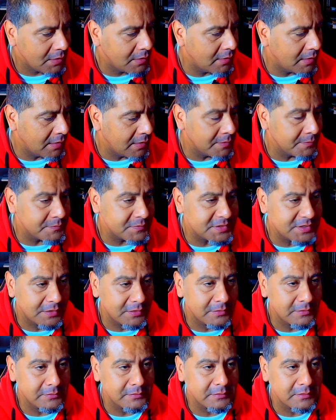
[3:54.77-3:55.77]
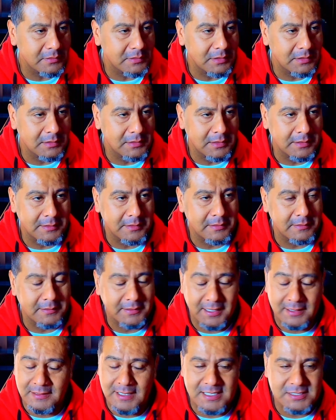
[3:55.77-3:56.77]

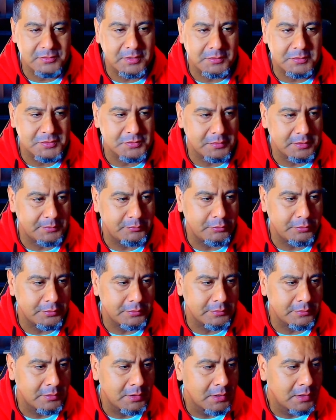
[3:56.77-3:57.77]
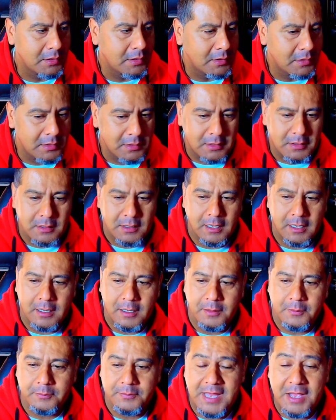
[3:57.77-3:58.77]
Again, last week was really brutal.
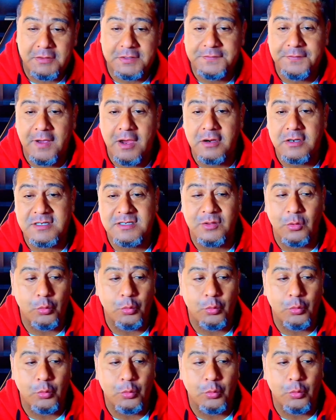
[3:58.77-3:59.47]
Now, as far as the